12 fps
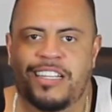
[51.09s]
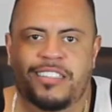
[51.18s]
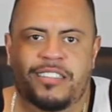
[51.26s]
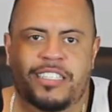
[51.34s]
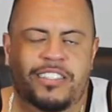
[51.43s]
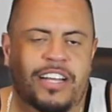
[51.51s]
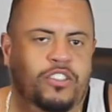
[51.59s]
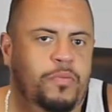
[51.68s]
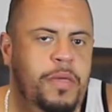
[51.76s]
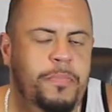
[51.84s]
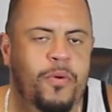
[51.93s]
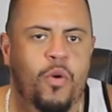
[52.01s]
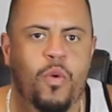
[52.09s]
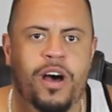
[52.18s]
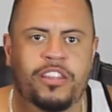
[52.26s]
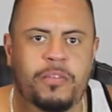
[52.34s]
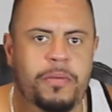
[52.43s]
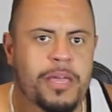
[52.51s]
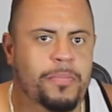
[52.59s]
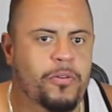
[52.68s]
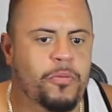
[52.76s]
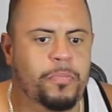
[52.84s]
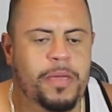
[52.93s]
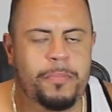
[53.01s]
successful people, wealthy
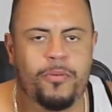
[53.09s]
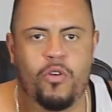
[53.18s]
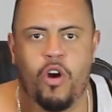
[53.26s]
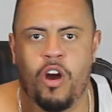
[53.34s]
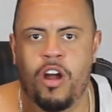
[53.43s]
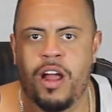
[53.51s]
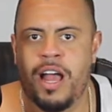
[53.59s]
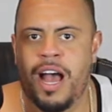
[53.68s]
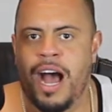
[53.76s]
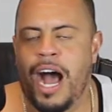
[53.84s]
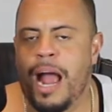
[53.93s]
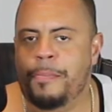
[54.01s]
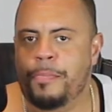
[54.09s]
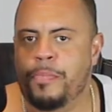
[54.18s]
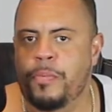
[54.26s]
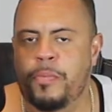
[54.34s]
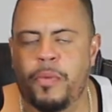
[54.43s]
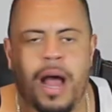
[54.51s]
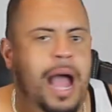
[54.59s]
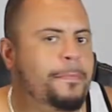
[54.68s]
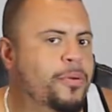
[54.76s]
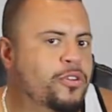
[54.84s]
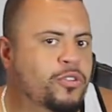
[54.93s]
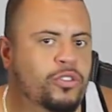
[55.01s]
people, people who are high
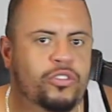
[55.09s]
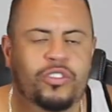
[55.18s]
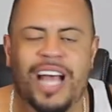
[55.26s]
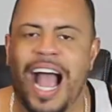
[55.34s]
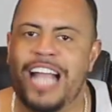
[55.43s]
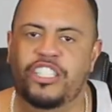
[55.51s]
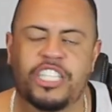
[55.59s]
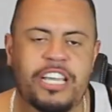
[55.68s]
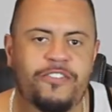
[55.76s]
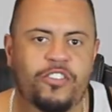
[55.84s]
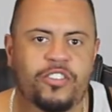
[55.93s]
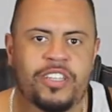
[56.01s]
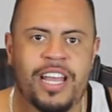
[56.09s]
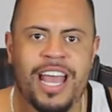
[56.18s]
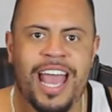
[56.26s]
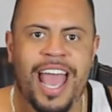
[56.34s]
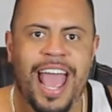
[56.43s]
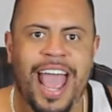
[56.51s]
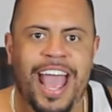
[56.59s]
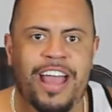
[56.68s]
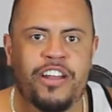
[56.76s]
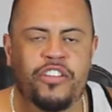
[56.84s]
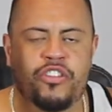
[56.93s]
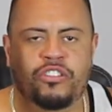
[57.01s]
producers, high achievers.
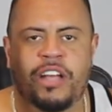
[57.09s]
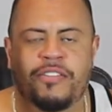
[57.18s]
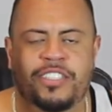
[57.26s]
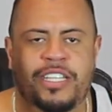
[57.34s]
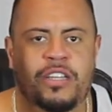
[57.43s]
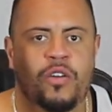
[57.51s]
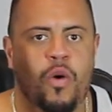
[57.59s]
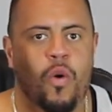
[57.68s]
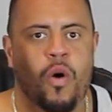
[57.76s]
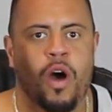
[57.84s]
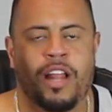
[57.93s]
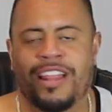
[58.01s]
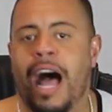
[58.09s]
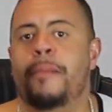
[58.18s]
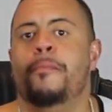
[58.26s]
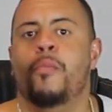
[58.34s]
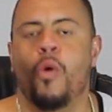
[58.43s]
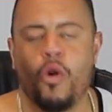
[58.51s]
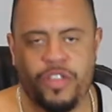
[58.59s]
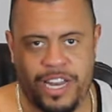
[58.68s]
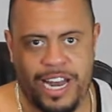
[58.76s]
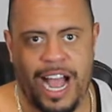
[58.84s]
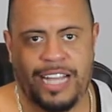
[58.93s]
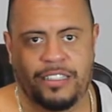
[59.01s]
And there's obviously a lot more
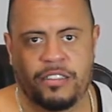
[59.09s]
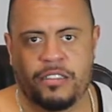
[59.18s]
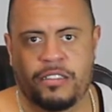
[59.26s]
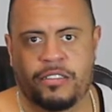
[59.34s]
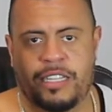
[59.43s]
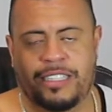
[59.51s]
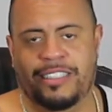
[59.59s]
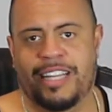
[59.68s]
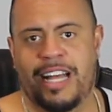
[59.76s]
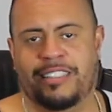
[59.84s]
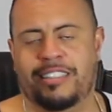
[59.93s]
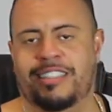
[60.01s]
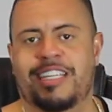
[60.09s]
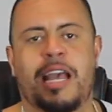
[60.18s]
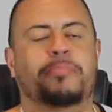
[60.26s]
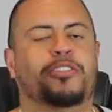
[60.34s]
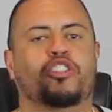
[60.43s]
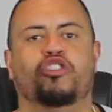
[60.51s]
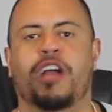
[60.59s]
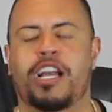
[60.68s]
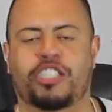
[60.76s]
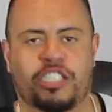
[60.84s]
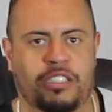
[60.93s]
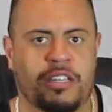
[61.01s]
than 9 success tips and
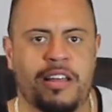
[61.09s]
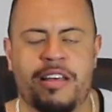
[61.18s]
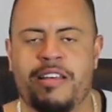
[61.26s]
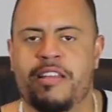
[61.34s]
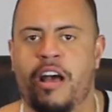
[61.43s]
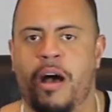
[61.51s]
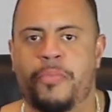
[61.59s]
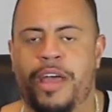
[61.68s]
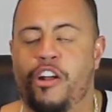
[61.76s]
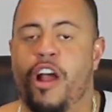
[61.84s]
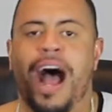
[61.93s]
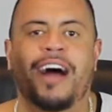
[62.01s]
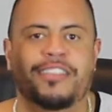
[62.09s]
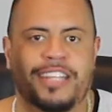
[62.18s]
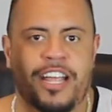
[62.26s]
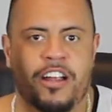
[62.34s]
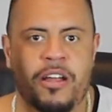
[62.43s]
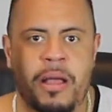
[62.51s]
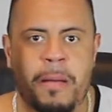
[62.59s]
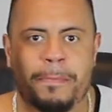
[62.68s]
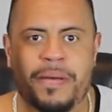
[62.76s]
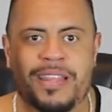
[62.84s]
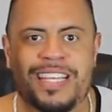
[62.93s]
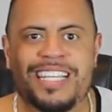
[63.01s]
strategies that are out there,
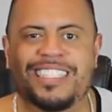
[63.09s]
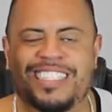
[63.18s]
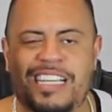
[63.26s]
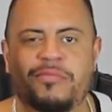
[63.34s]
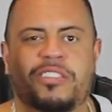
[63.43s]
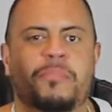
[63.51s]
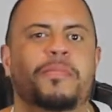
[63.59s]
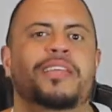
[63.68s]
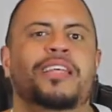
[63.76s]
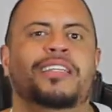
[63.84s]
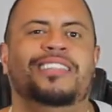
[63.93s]
but these seem to be the